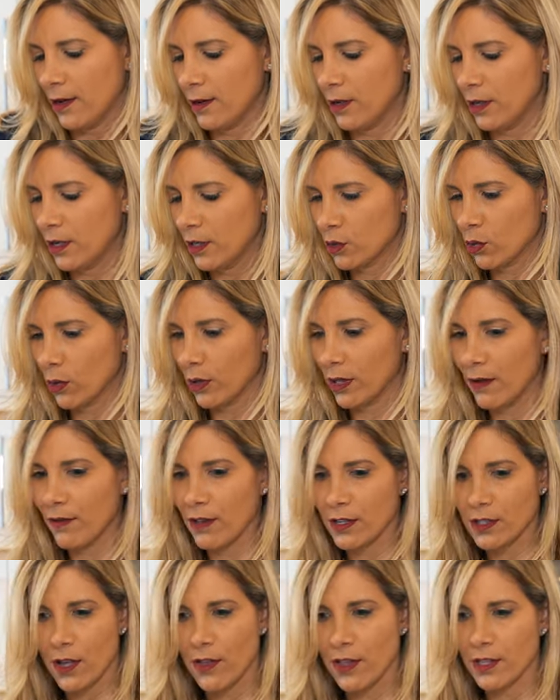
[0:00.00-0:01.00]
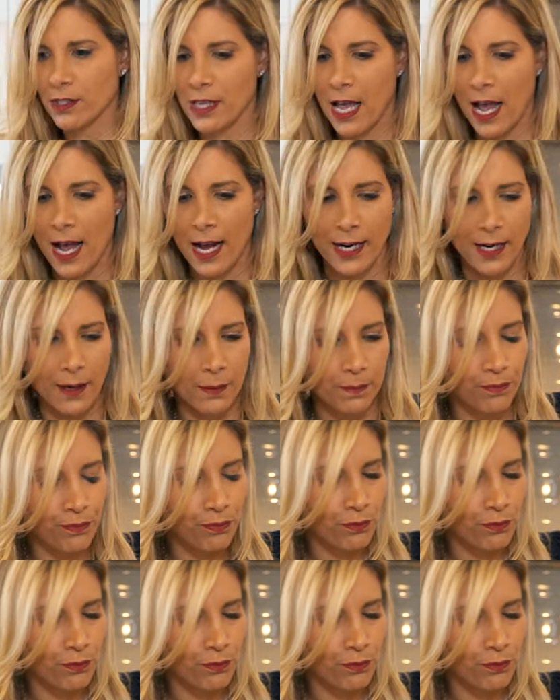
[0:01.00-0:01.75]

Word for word: So we'll leave this on the side